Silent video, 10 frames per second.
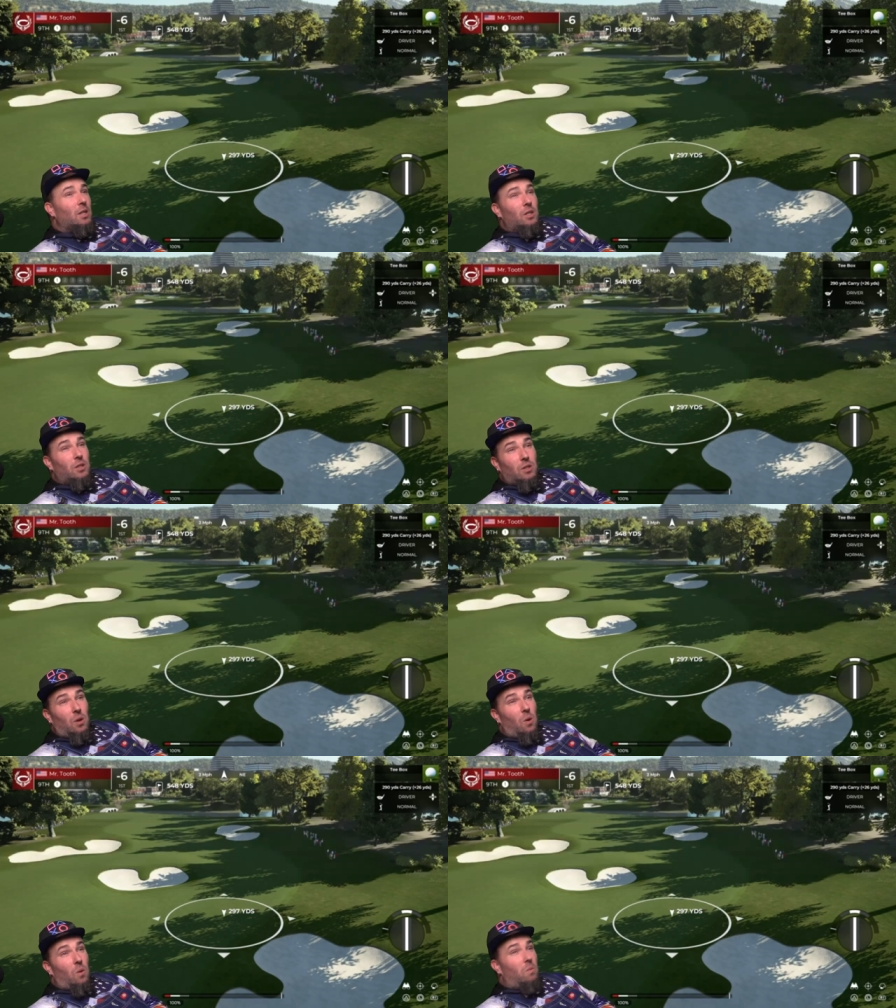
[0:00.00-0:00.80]

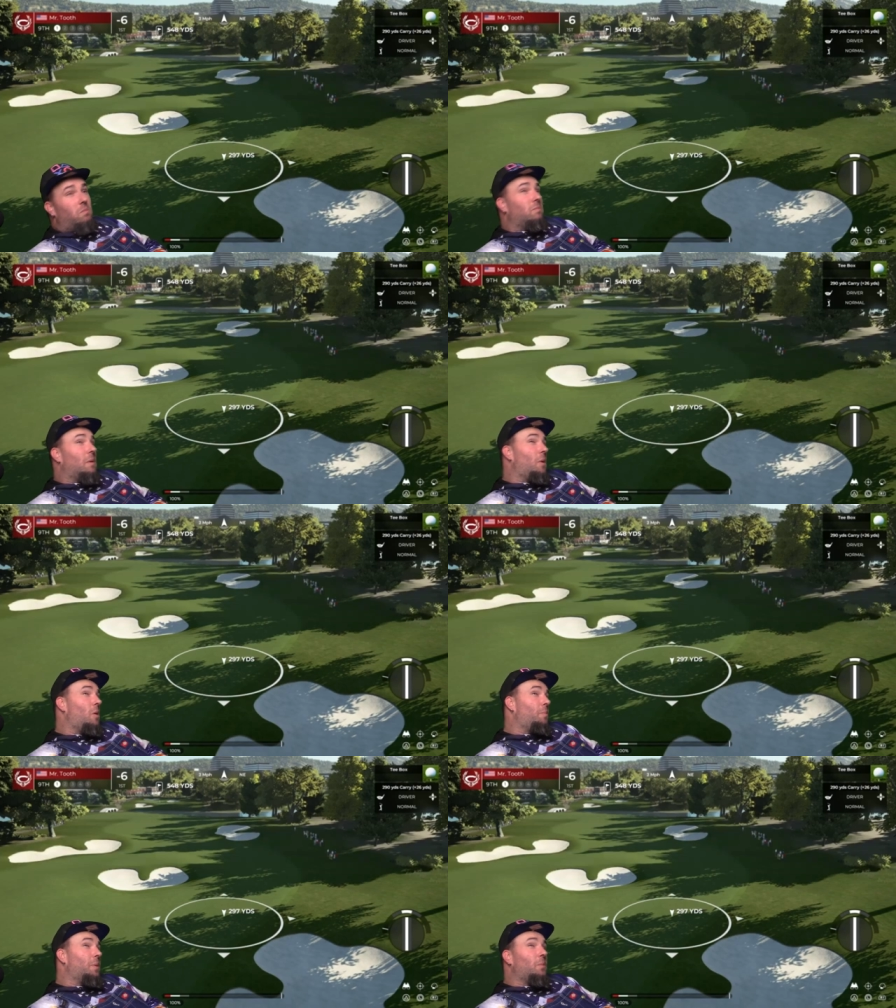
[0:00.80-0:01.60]
So I'm
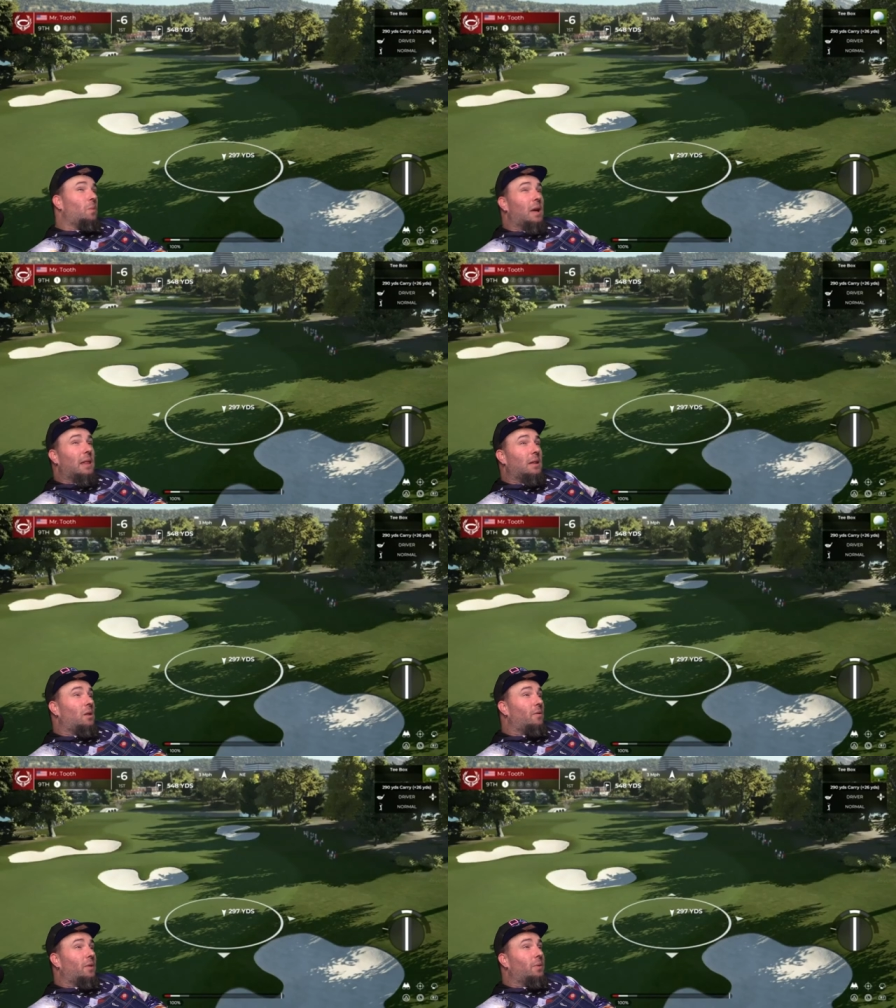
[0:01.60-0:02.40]
hoping, what, a little
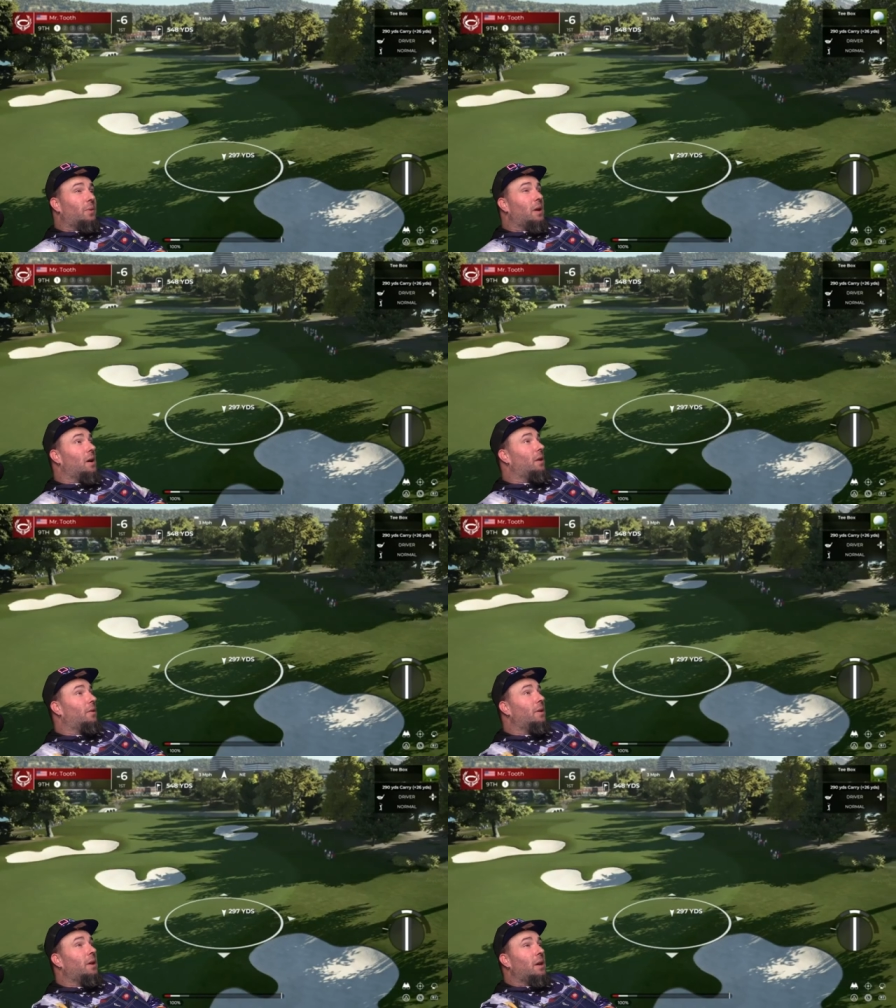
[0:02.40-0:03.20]
over
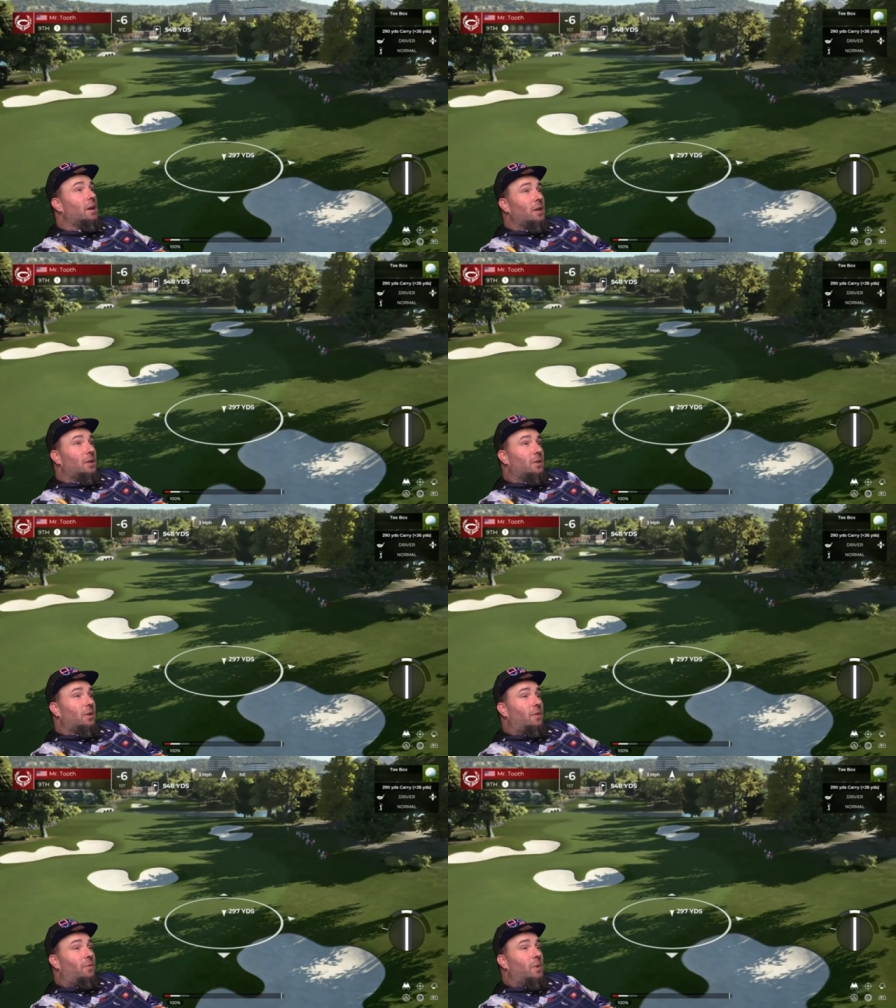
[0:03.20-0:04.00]
300.
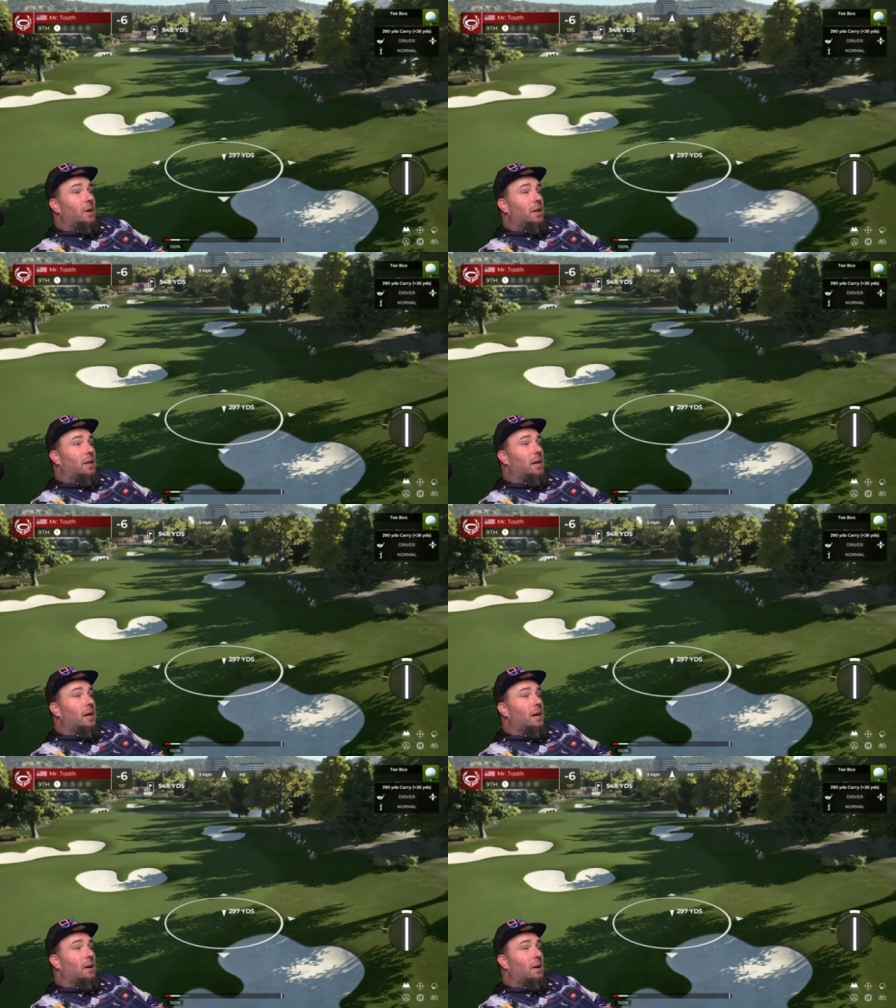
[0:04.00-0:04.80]
So if we can
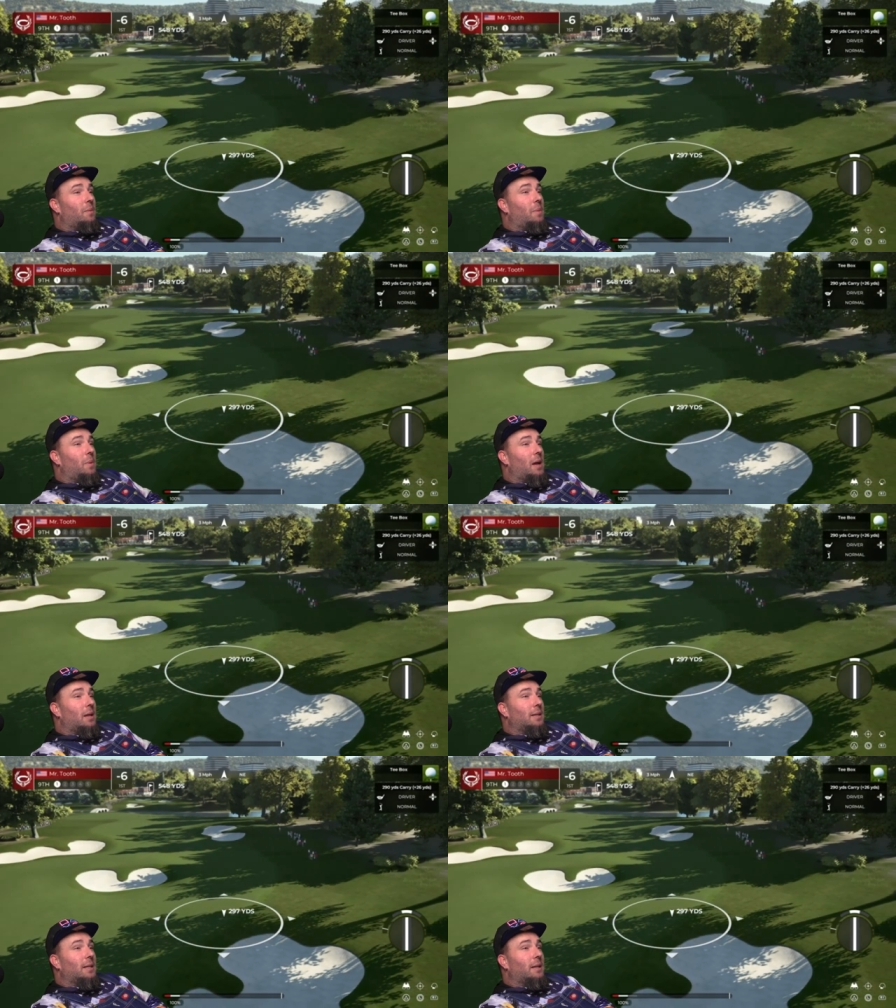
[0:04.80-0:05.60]
carry it, we got to at
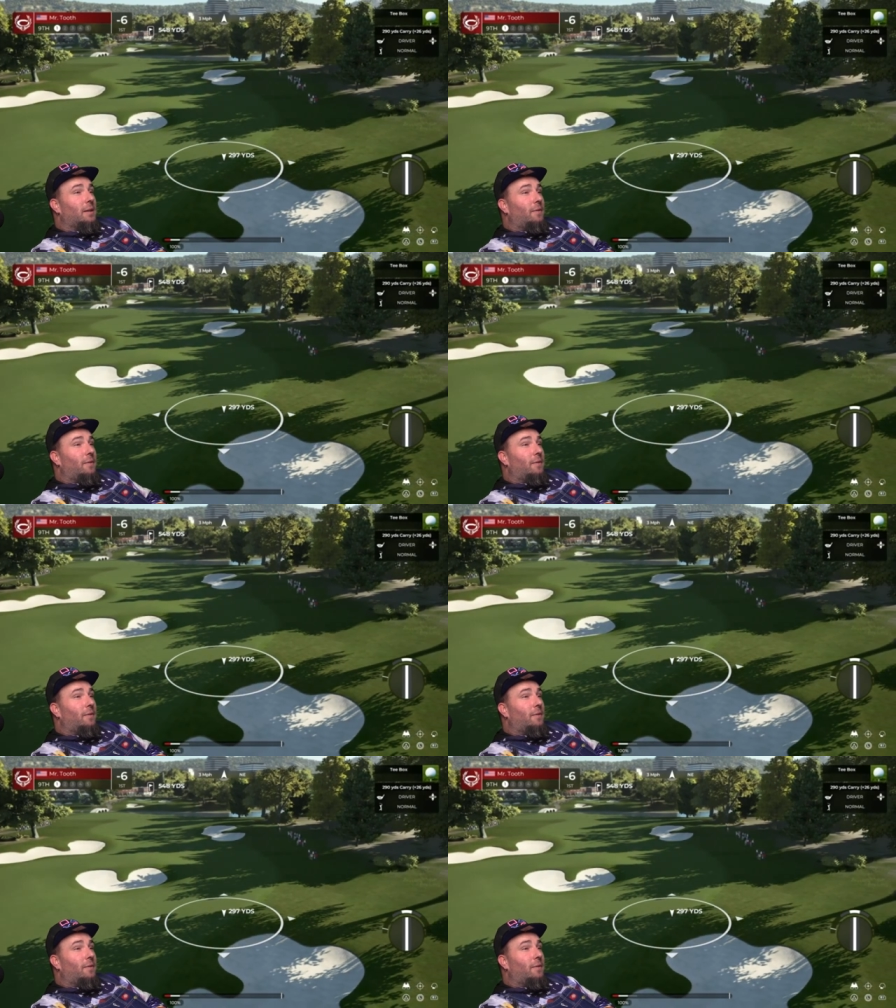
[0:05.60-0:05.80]
least hit the